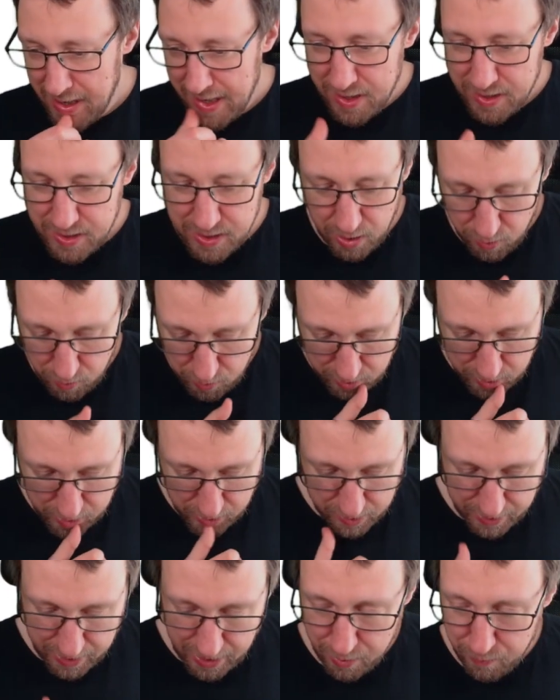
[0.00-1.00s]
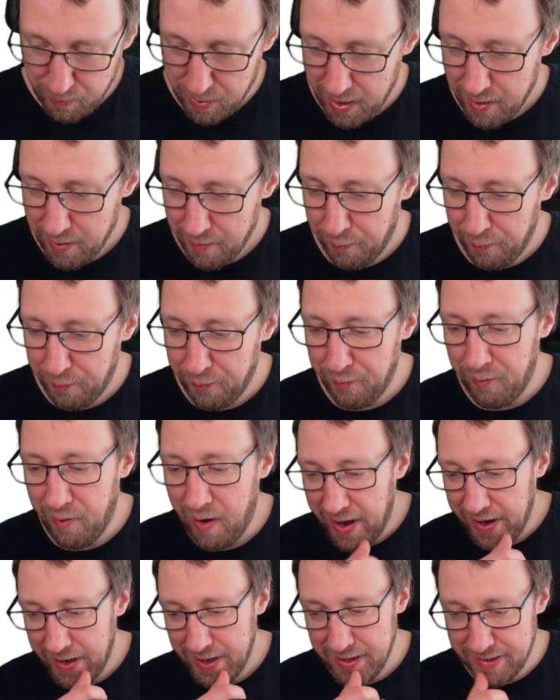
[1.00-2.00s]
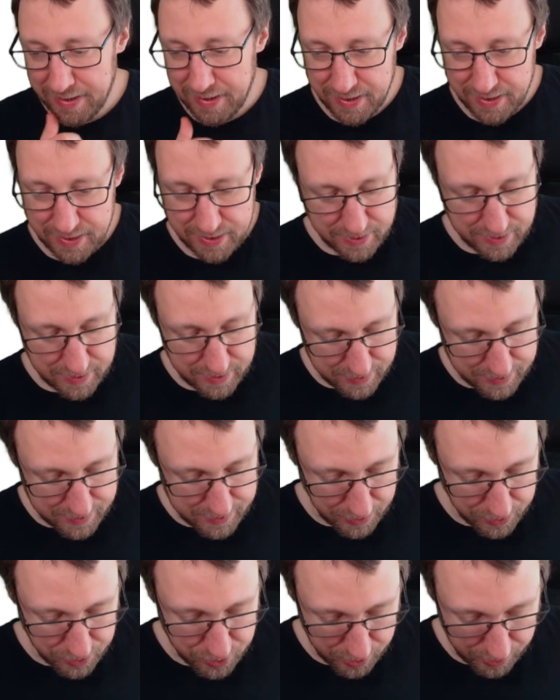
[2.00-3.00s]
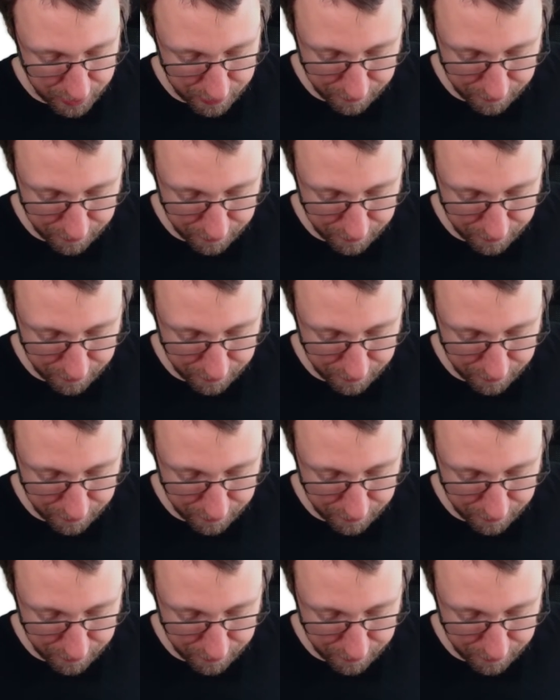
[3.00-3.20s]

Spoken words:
So can we find such a